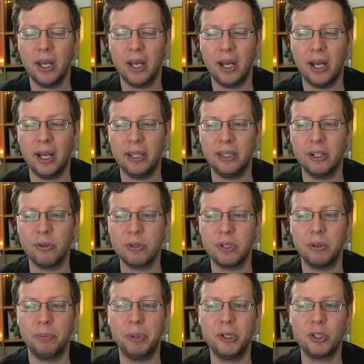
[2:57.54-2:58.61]
uh, there was
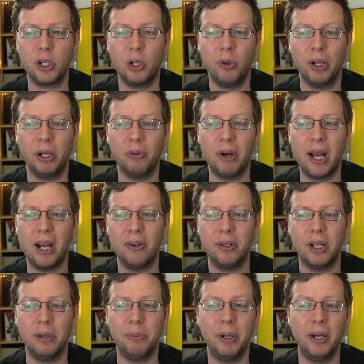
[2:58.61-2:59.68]
a picture going
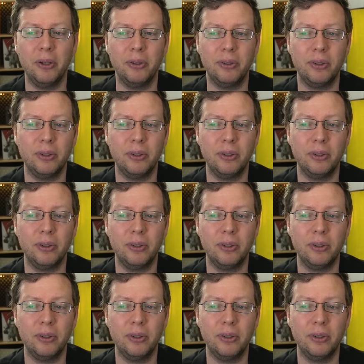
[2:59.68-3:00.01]
around about